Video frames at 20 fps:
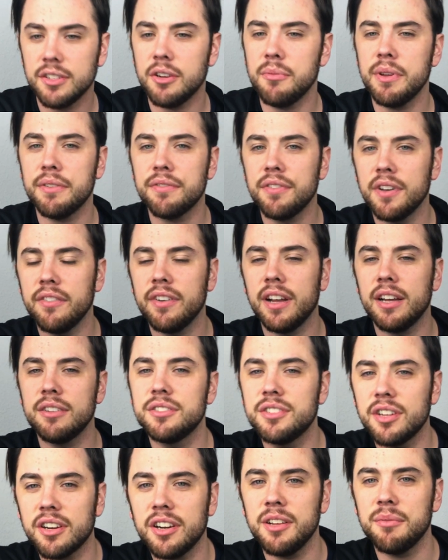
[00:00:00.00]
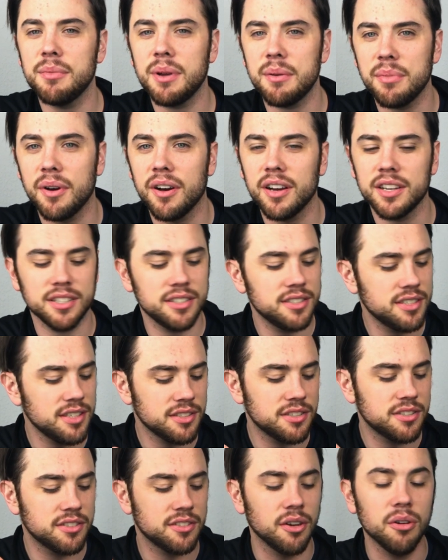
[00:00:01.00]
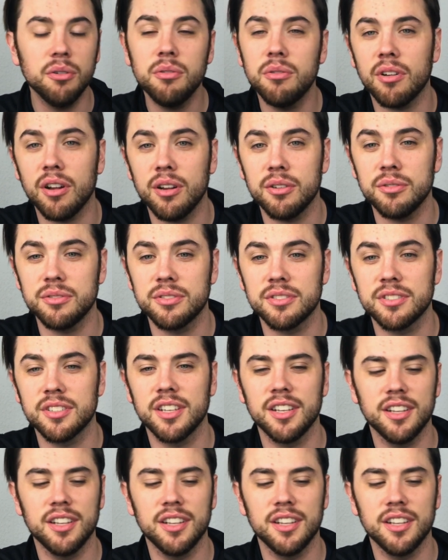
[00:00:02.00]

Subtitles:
Don't make fun of how dirty my bong is. It's so gross.